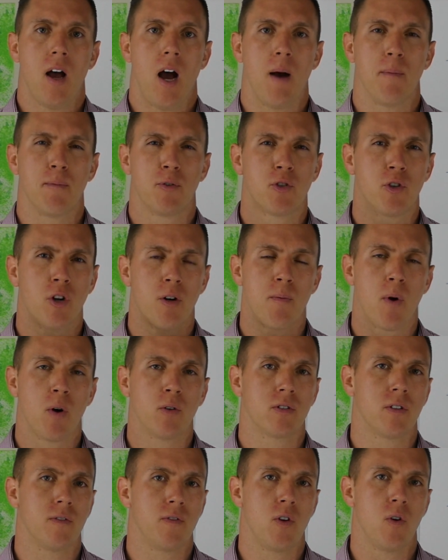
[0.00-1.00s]
I'm sure
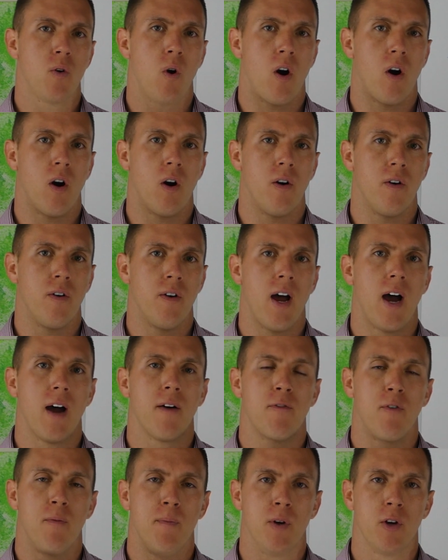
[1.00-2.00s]
most of you are
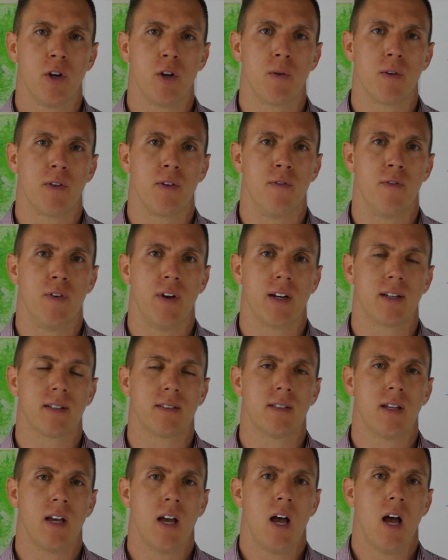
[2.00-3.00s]
not familiar with the
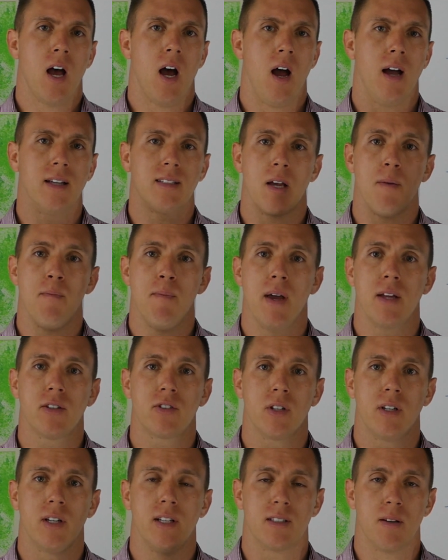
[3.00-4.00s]
VIX. As I
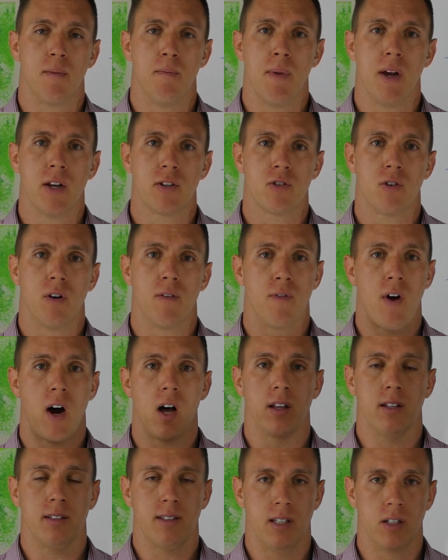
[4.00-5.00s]
mentioned, it's a measure of
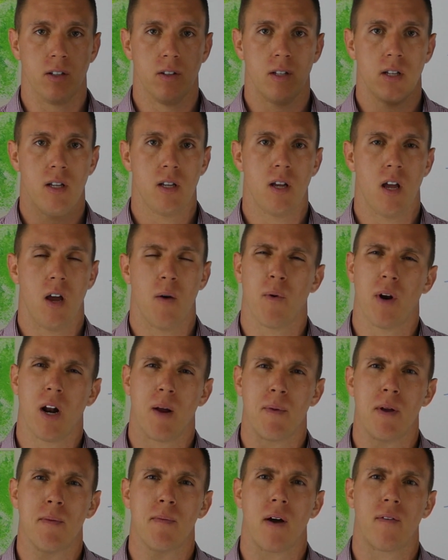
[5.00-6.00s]
volatility, and what
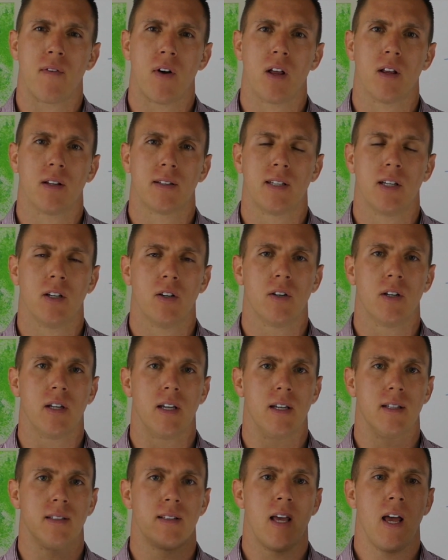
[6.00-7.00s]
I mean by
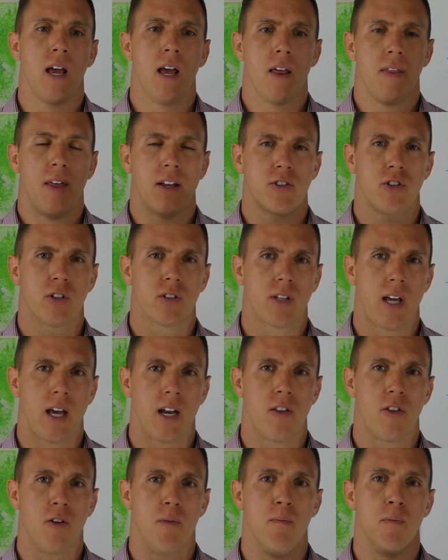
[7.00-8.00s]
volatility is that's just
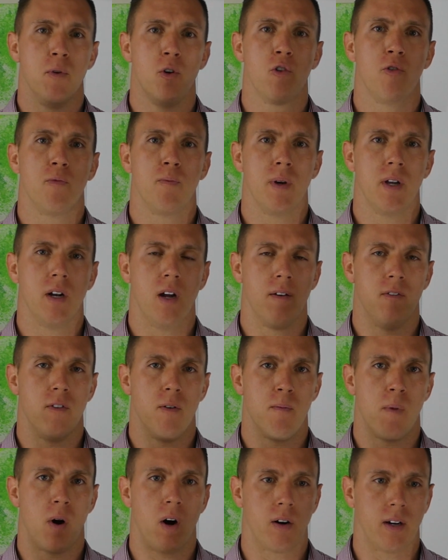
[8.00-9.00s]
kind of the movement of
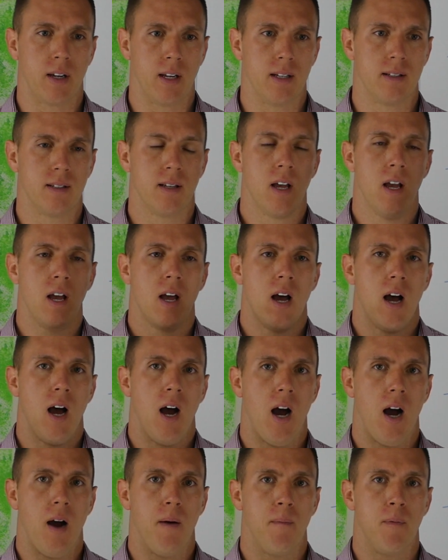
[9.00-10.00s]
the market.
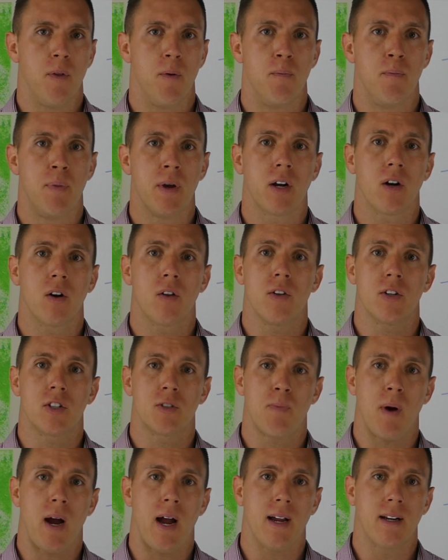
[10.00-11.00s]
The bigger the
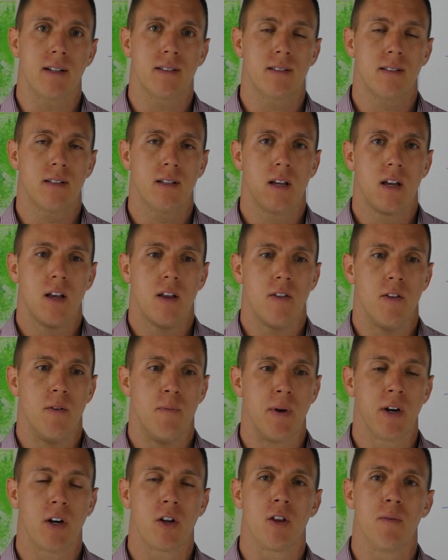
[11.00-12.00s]
spikes, the
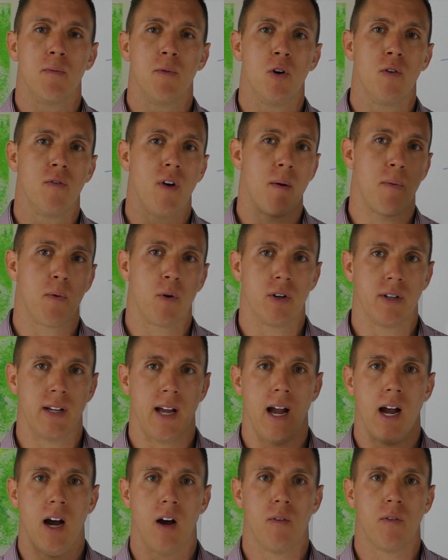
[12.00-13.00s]
bigger the move up or
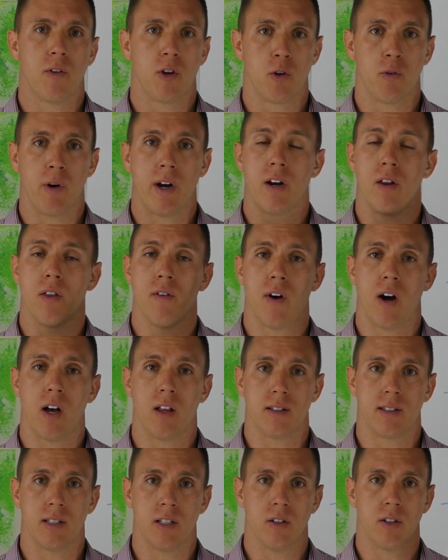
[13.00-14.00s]
down, the greater the
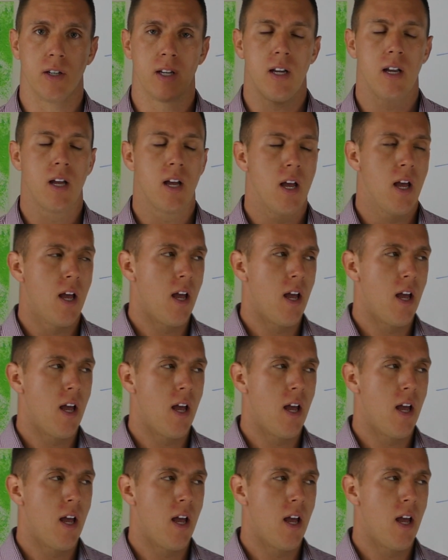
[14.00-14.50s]
volatility.